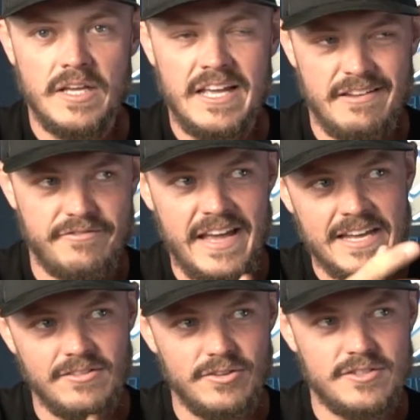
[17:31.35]
If they
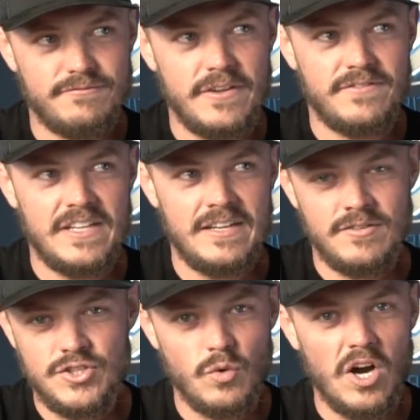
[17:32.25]
can lose
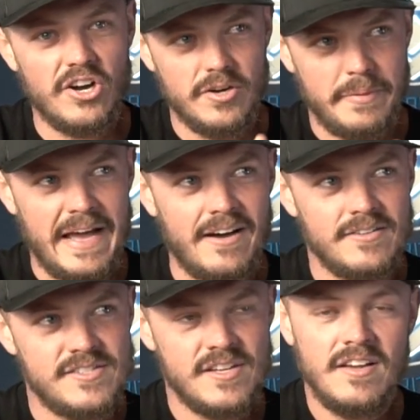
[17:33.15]
50 to 100
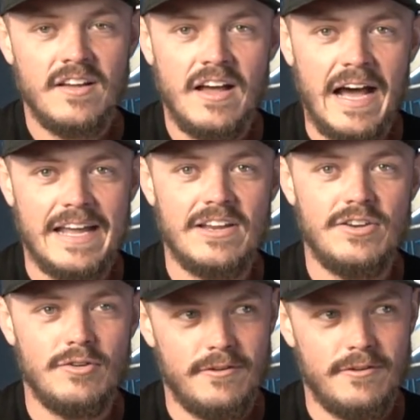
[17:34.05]
pounds, I can do it.